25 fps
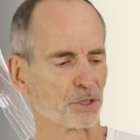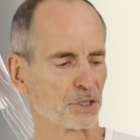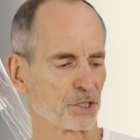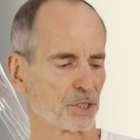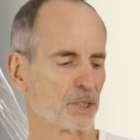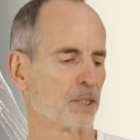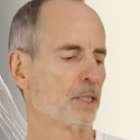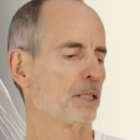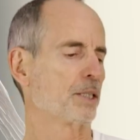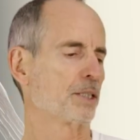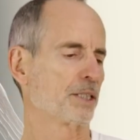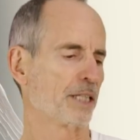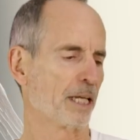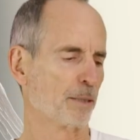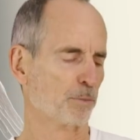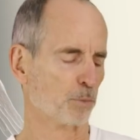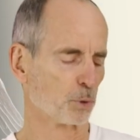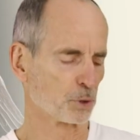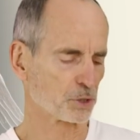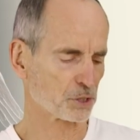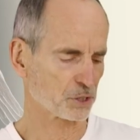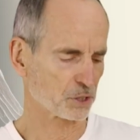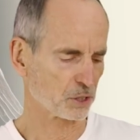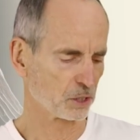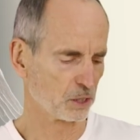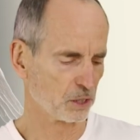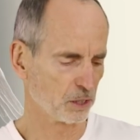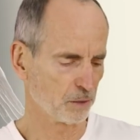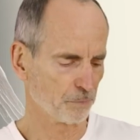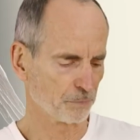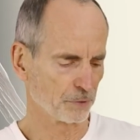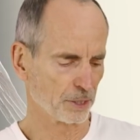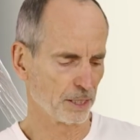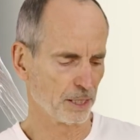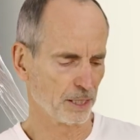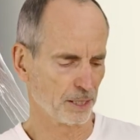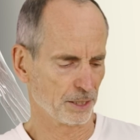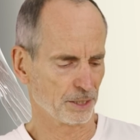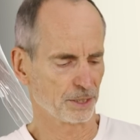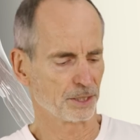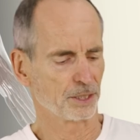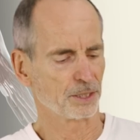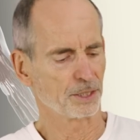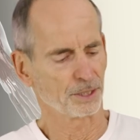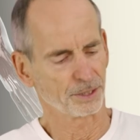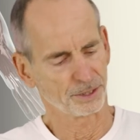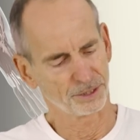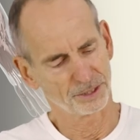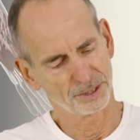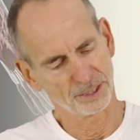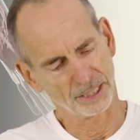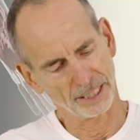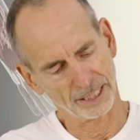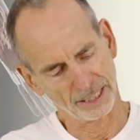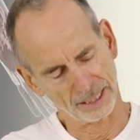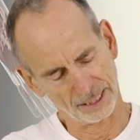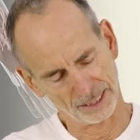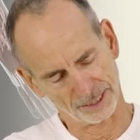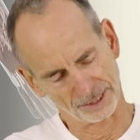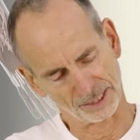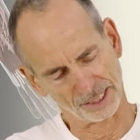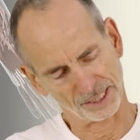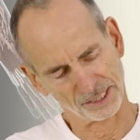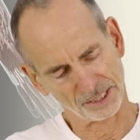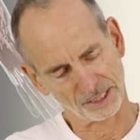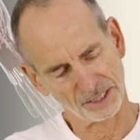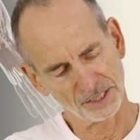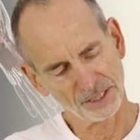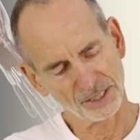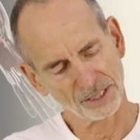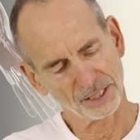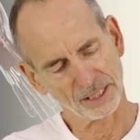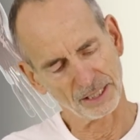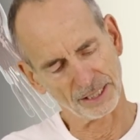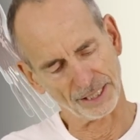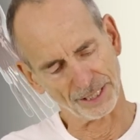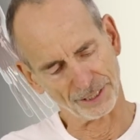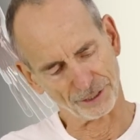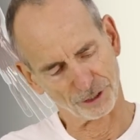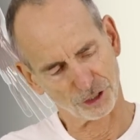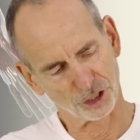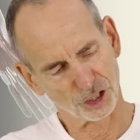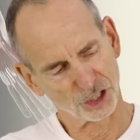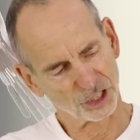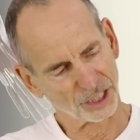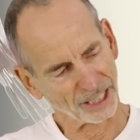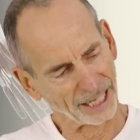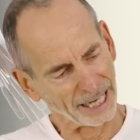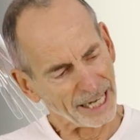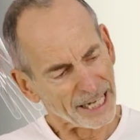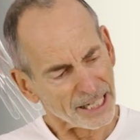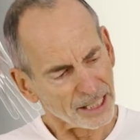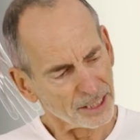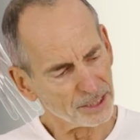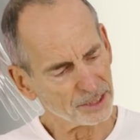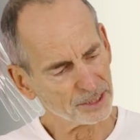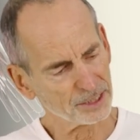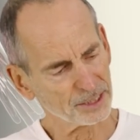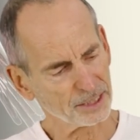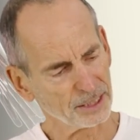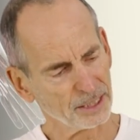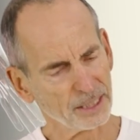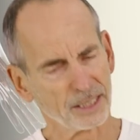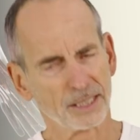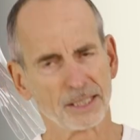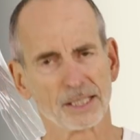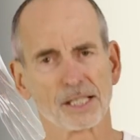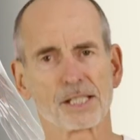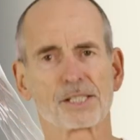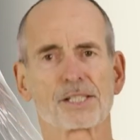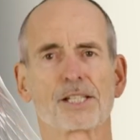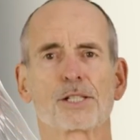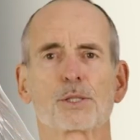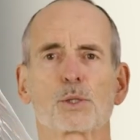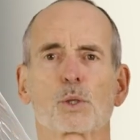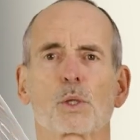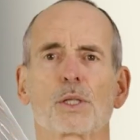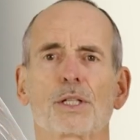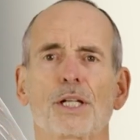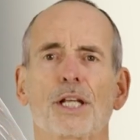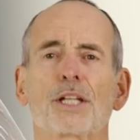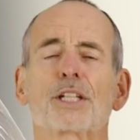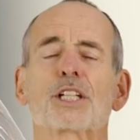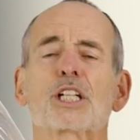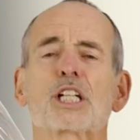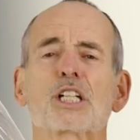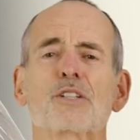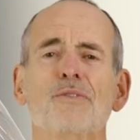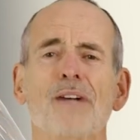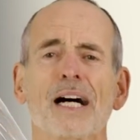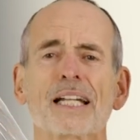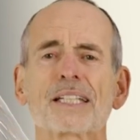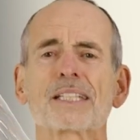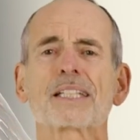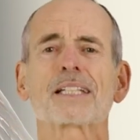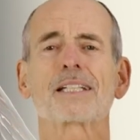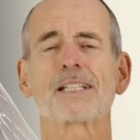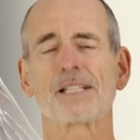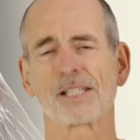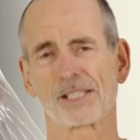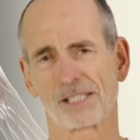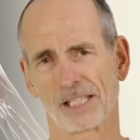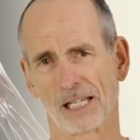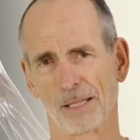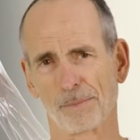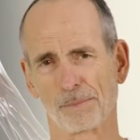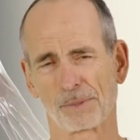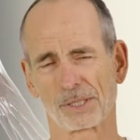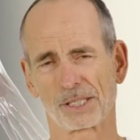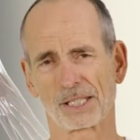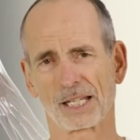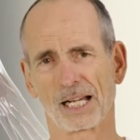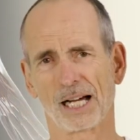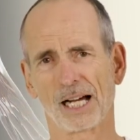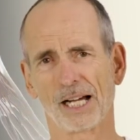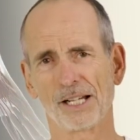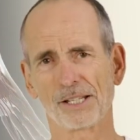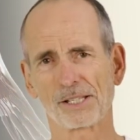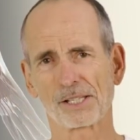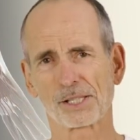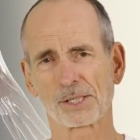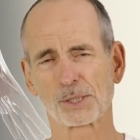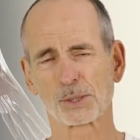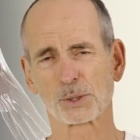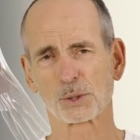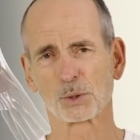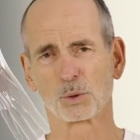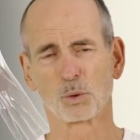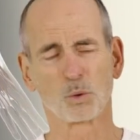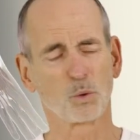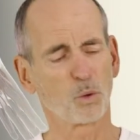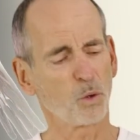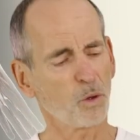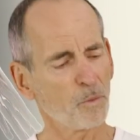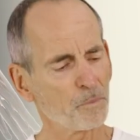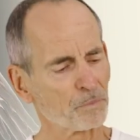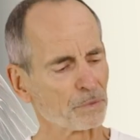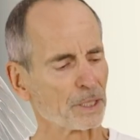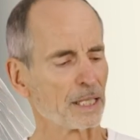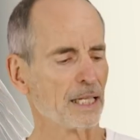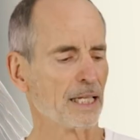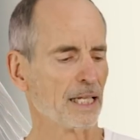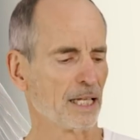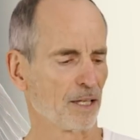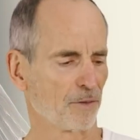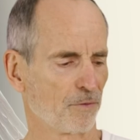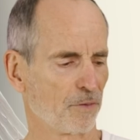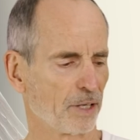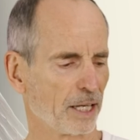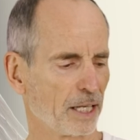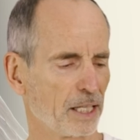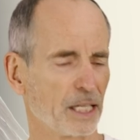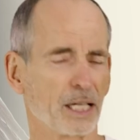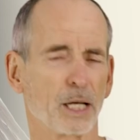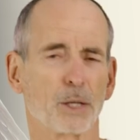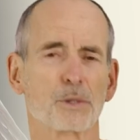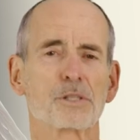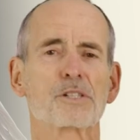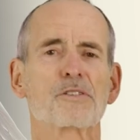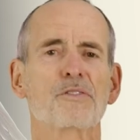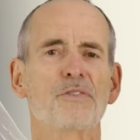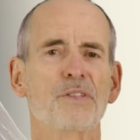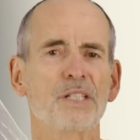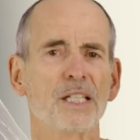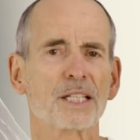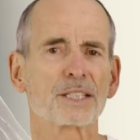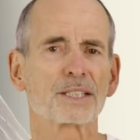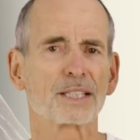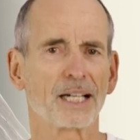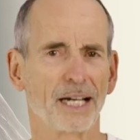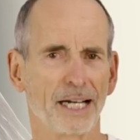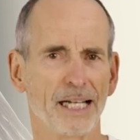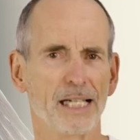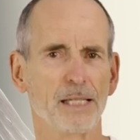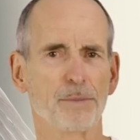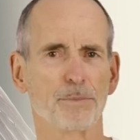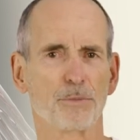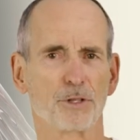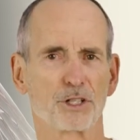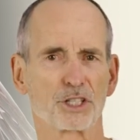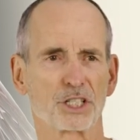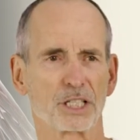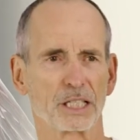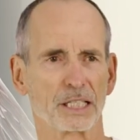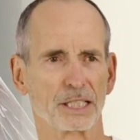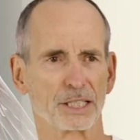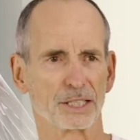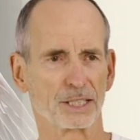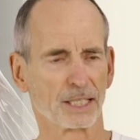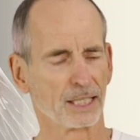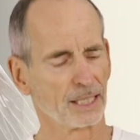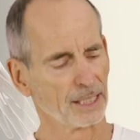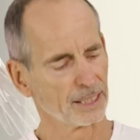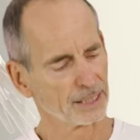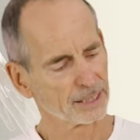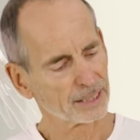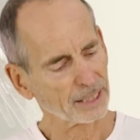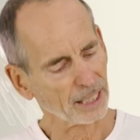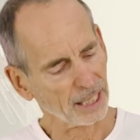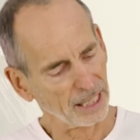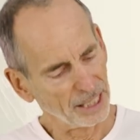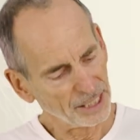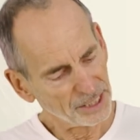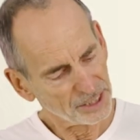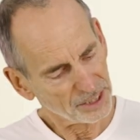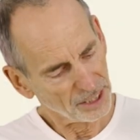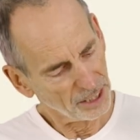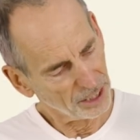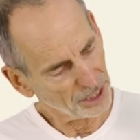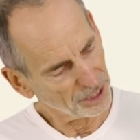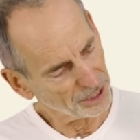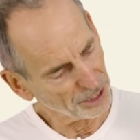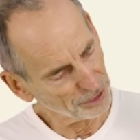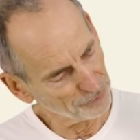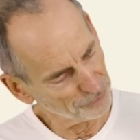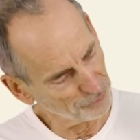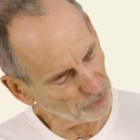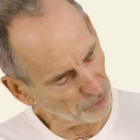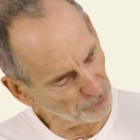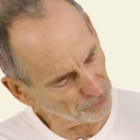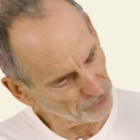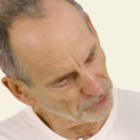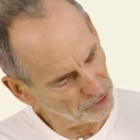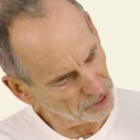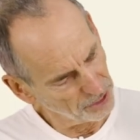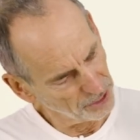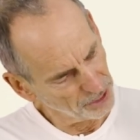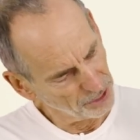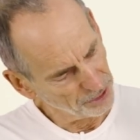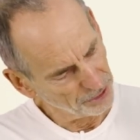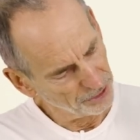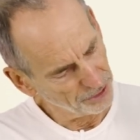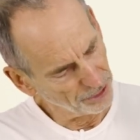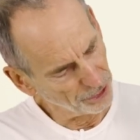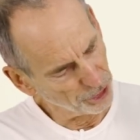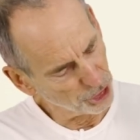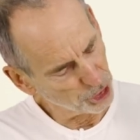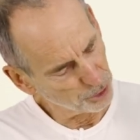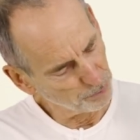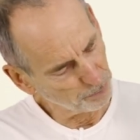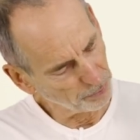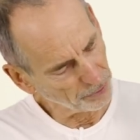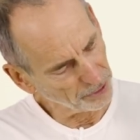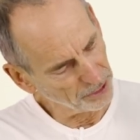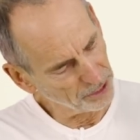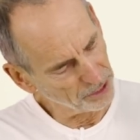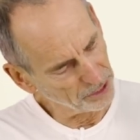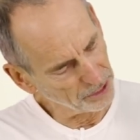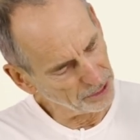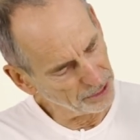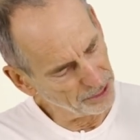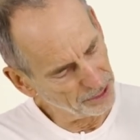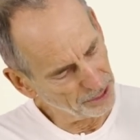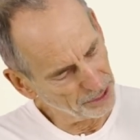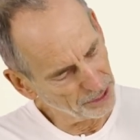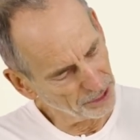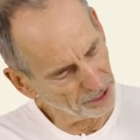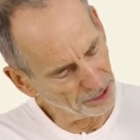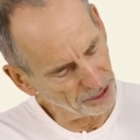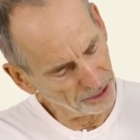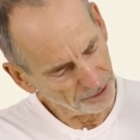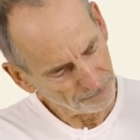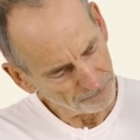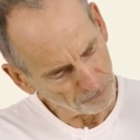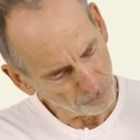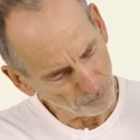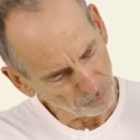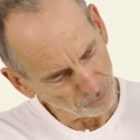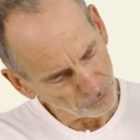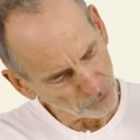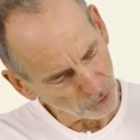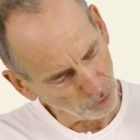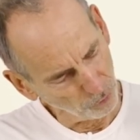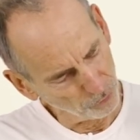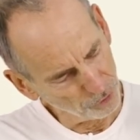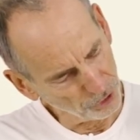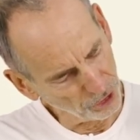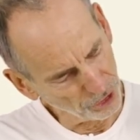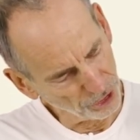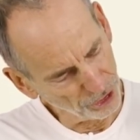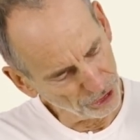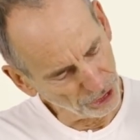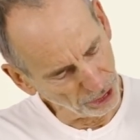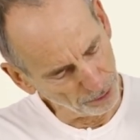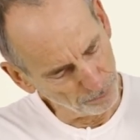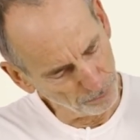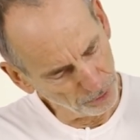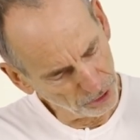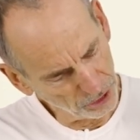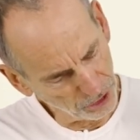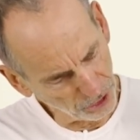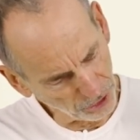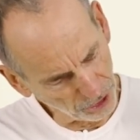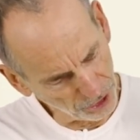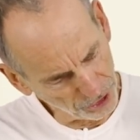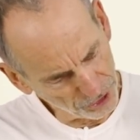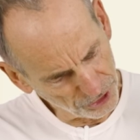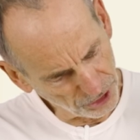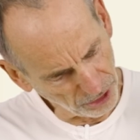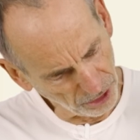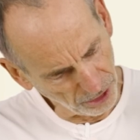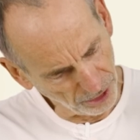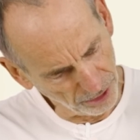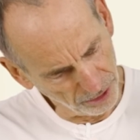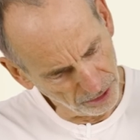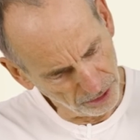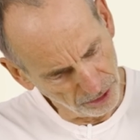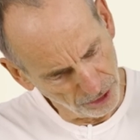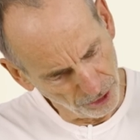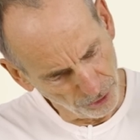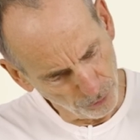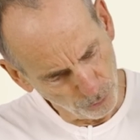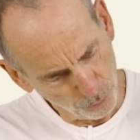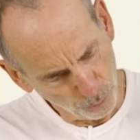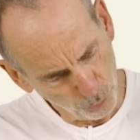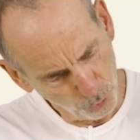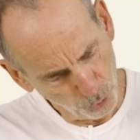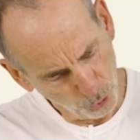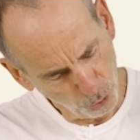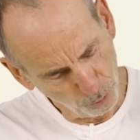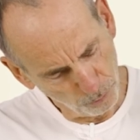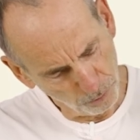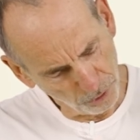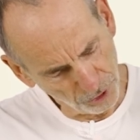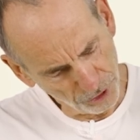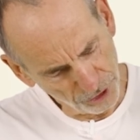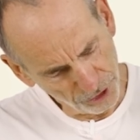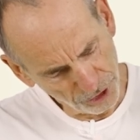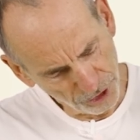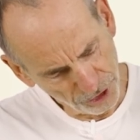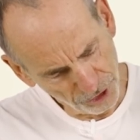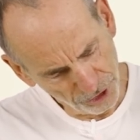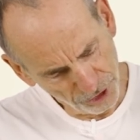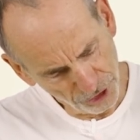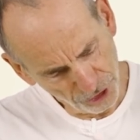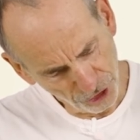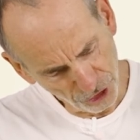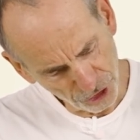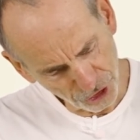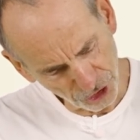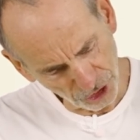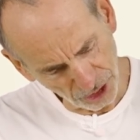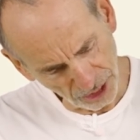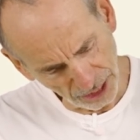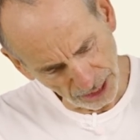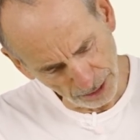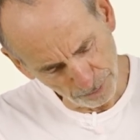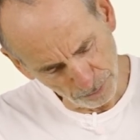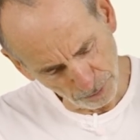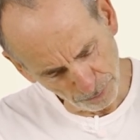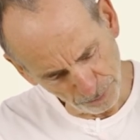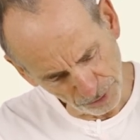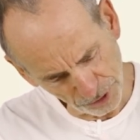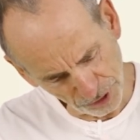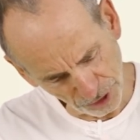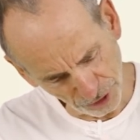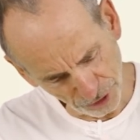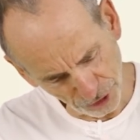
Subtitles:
the muscle responsible for extending the knee joint is referred to as the quadriceps. It is called this way because it is composed of 4 distinct parts. 3 of its parts originate here, and then a central part runs over the kneecap to the tibial